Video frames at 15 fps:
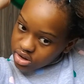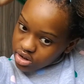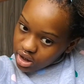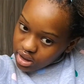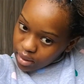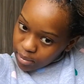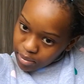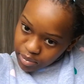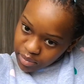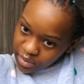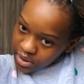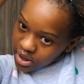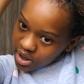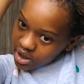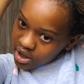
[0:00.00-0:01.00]
It's not the
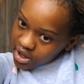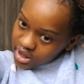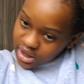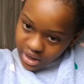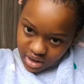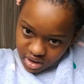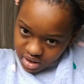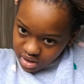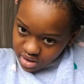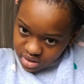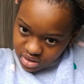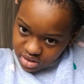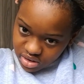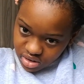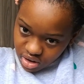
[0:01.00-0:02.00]

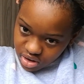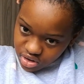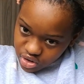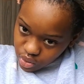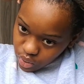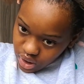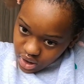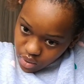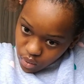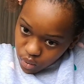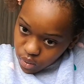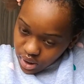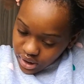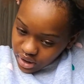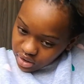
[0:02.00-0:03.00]
it's not doing
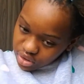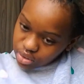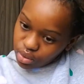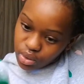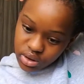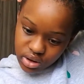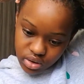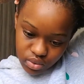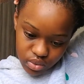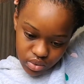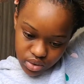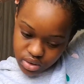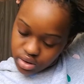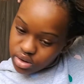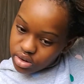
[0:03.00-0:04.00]
what I thought it
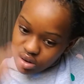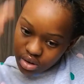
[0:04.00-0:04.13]
would